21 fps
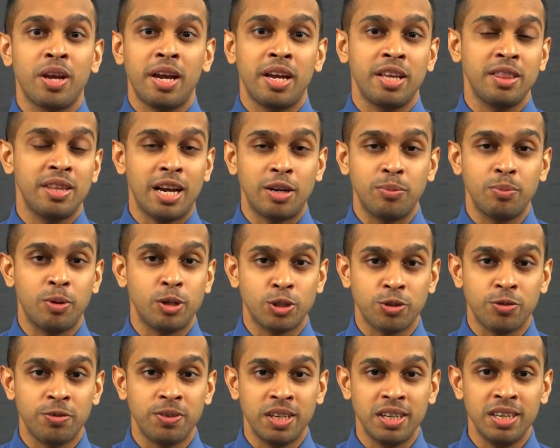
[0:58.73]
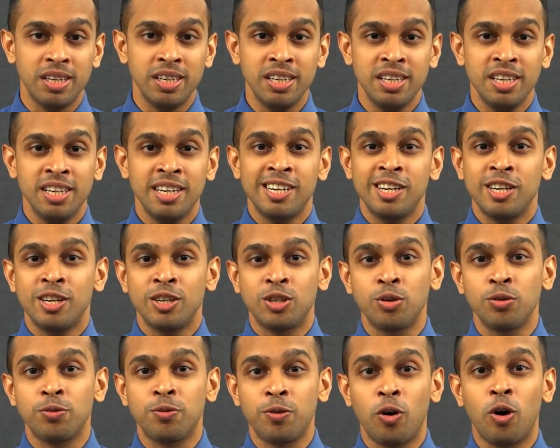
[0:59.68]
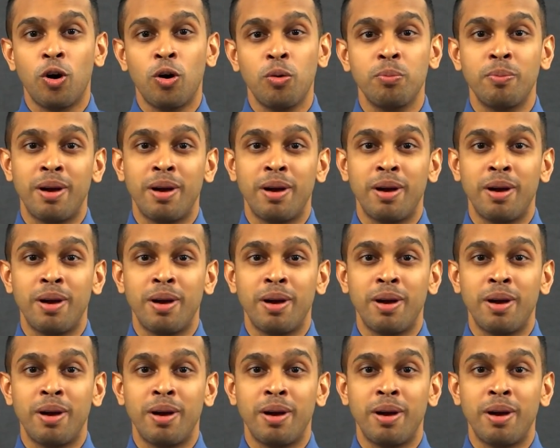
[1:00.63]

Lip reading: in the atmosphere to form